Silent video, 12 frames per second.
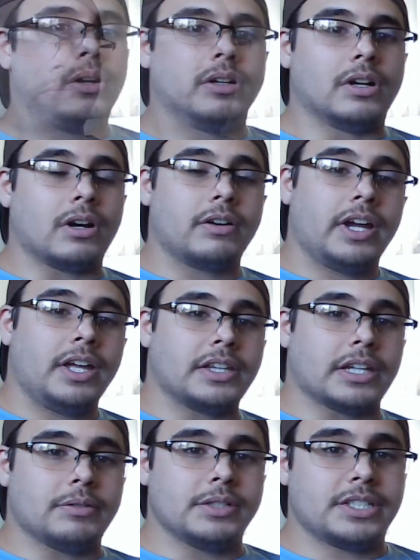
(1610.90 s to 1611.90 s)
Alright,
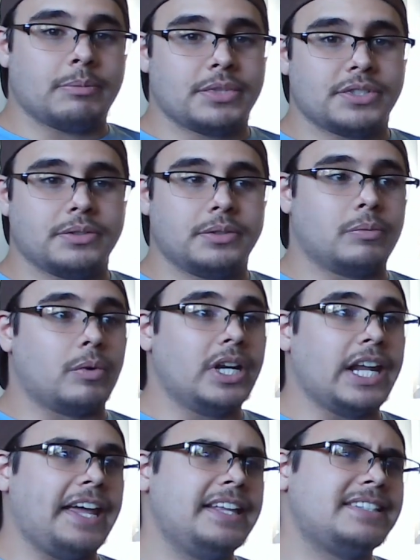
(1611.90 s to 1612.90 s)
that was episode
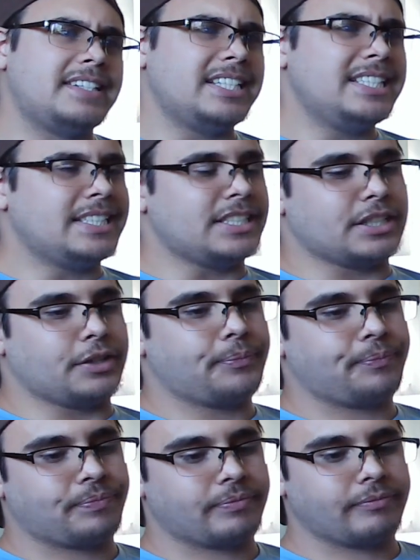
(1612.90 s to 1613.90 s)
118.
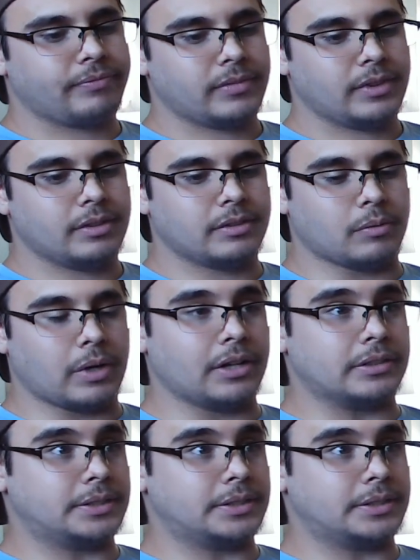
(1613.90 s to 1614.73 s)
Wow.